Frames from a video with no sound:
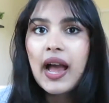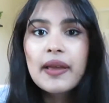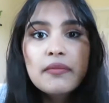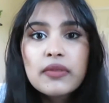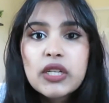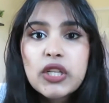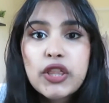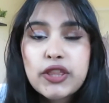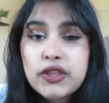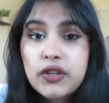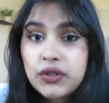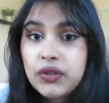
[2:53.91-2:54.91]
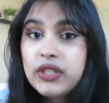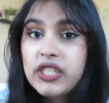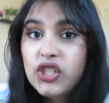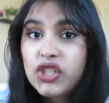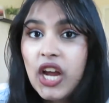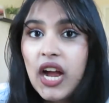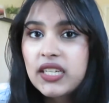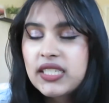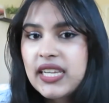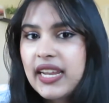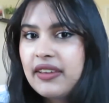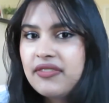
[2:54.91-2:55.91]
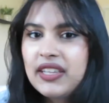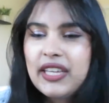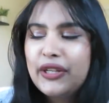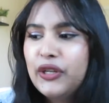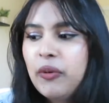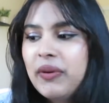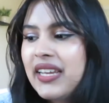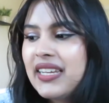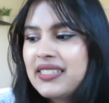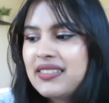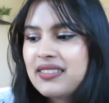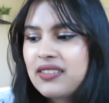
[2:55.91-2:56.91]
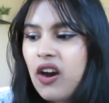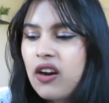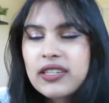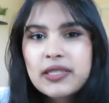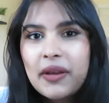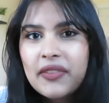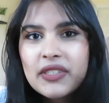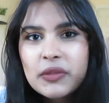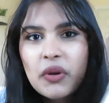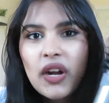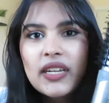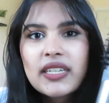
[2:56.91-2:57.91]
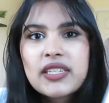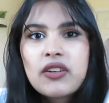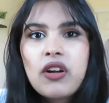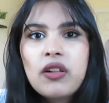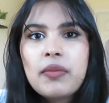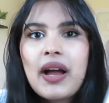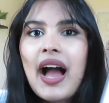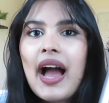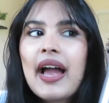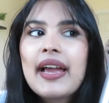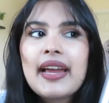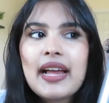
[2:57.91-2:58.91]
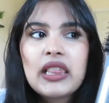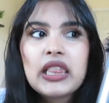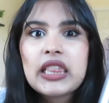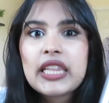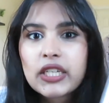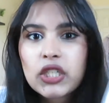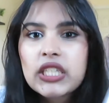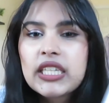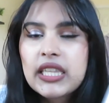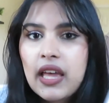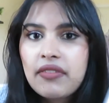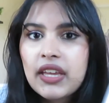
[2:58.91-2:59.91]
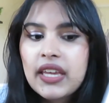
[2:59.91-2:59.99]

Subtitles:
I'm thoroughly shocked, and I feel like nobody has talked about this product at all, but I literally love